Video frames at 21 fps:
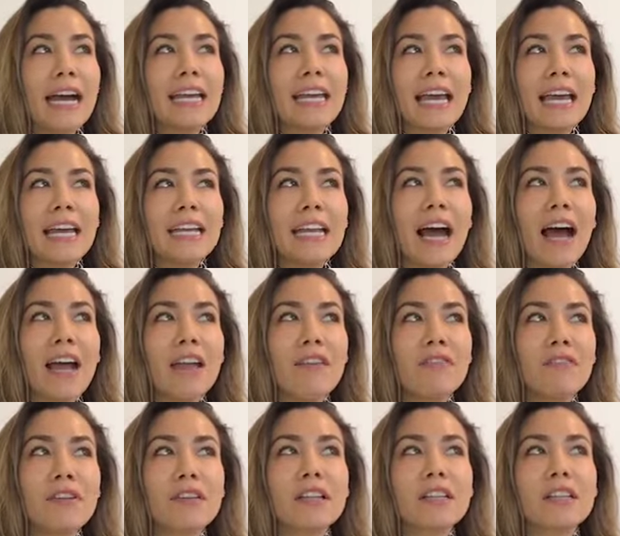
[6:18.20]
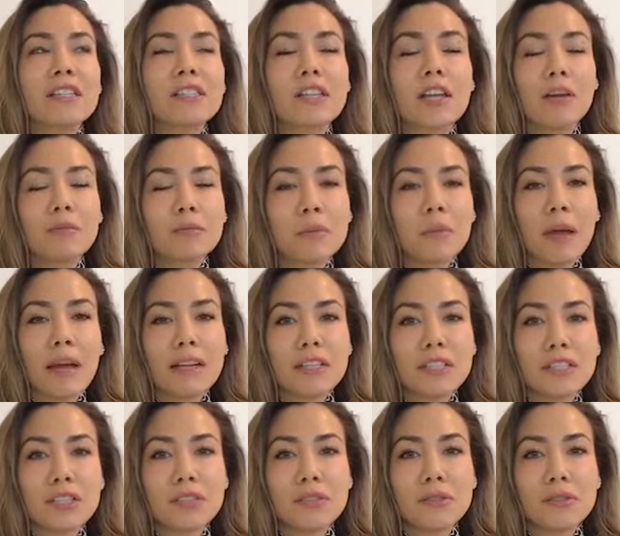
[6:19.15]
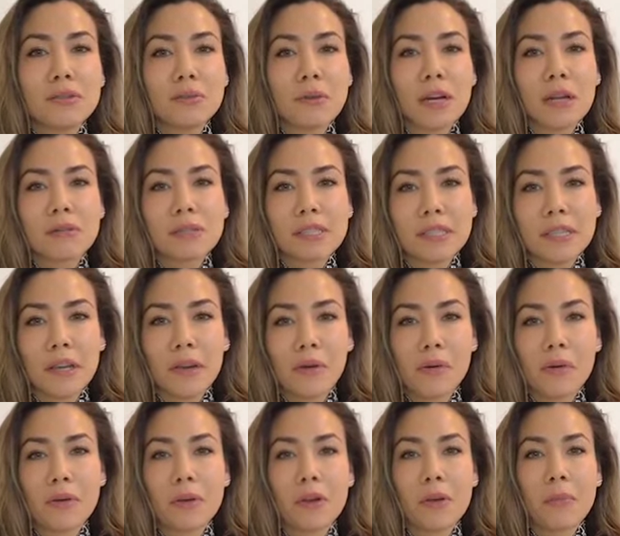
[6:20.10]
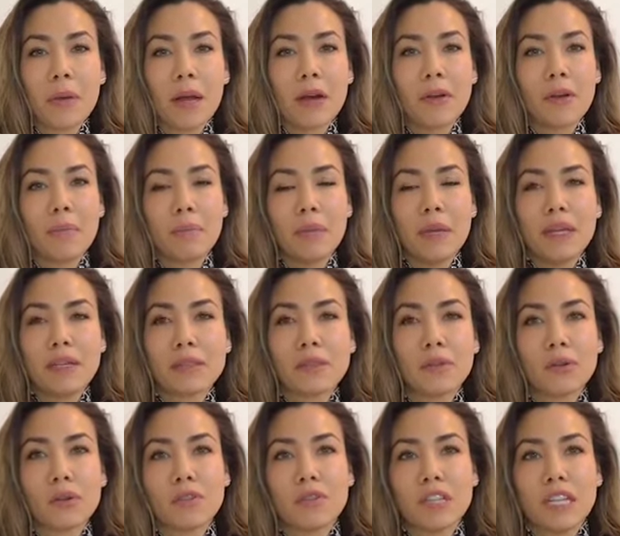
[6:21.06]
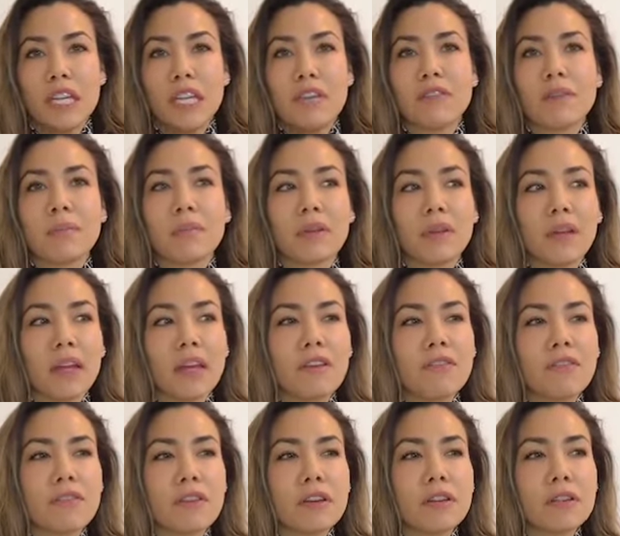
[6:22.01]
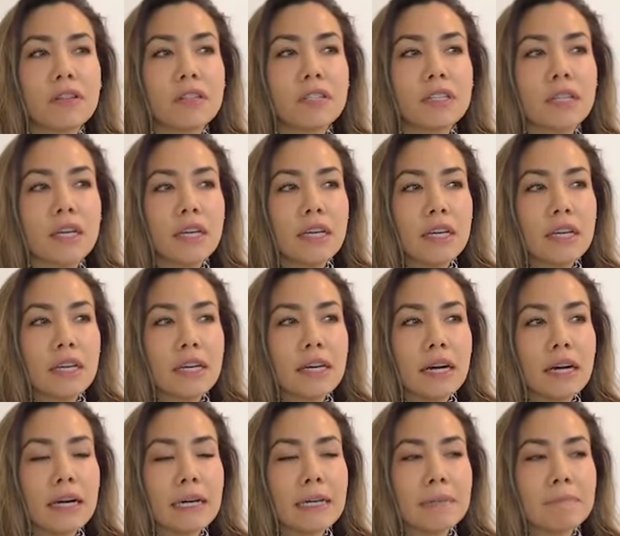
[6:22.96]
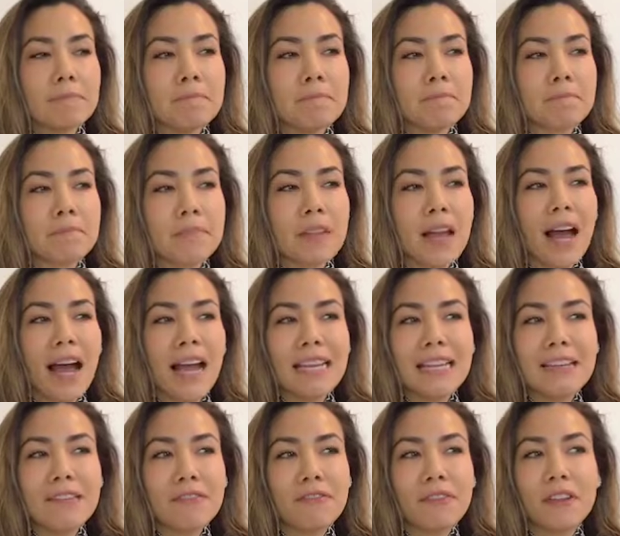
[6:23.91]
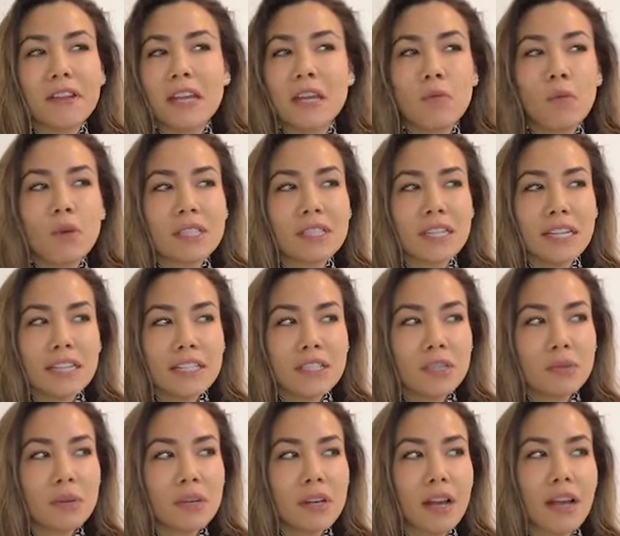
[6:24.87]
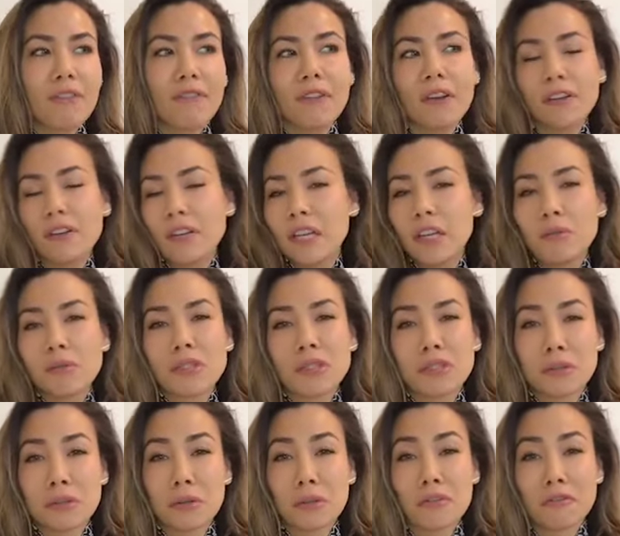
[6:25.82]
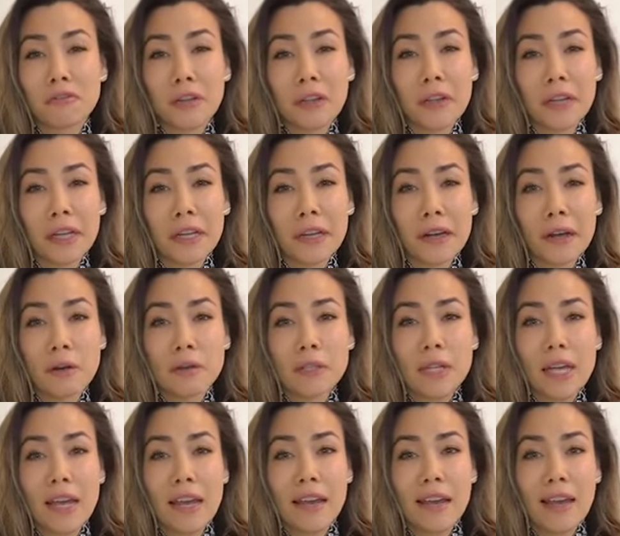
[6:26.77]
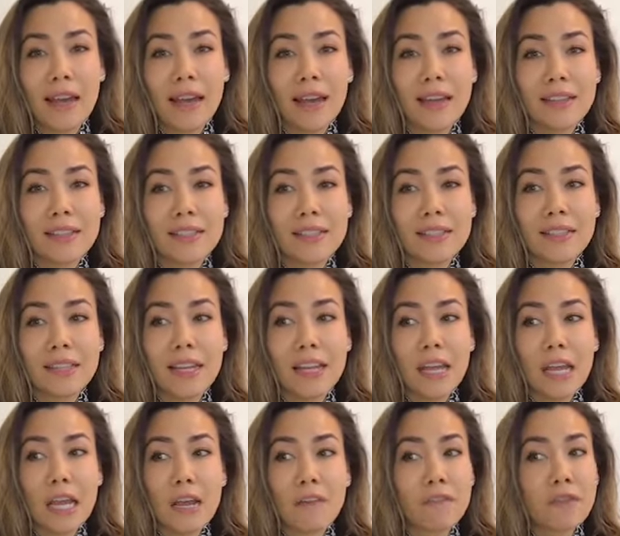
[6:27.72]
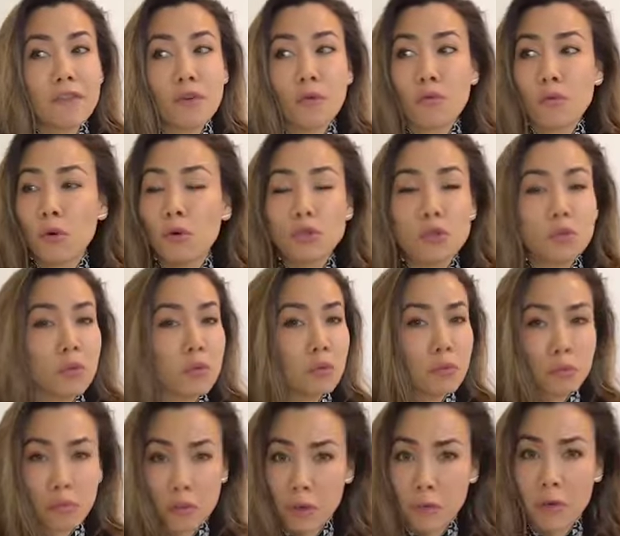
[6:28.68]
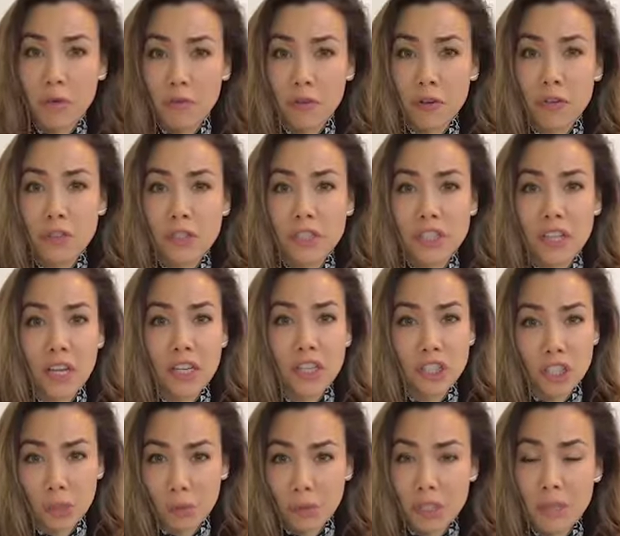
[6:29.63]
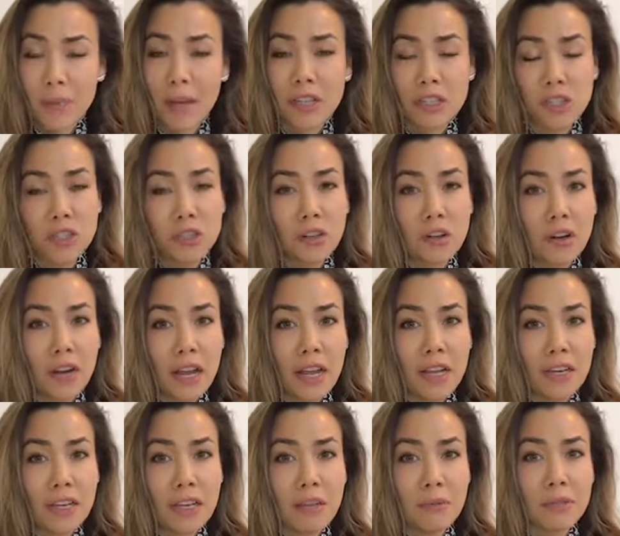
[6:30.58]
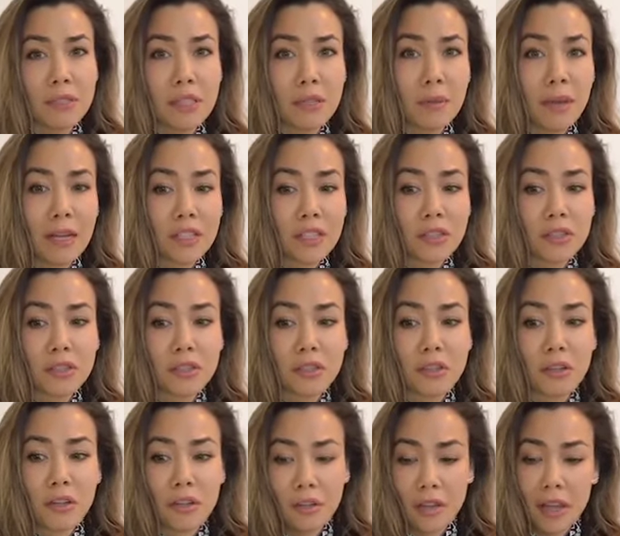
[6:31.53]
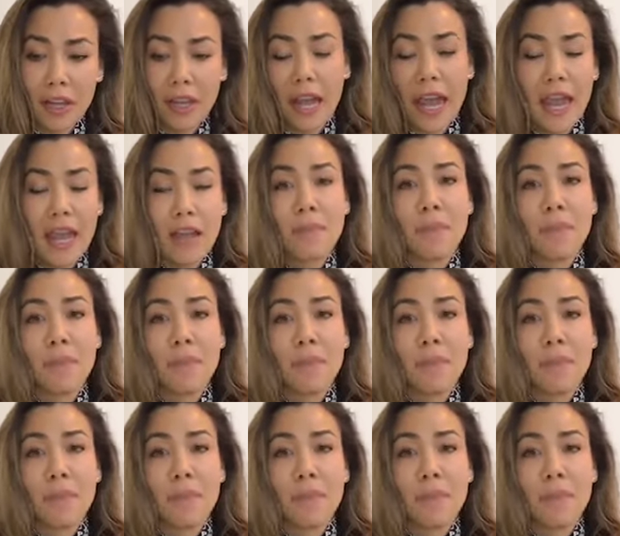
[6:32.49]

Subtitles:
Again, I feel like this comes back to what I was saying earlier about it being sort of an even playing field. I didn't feel like he wasn't into it. I felt he was just sort of feeling it out. And if the roles were reversed and she was the bachelor and he was the bachelorette,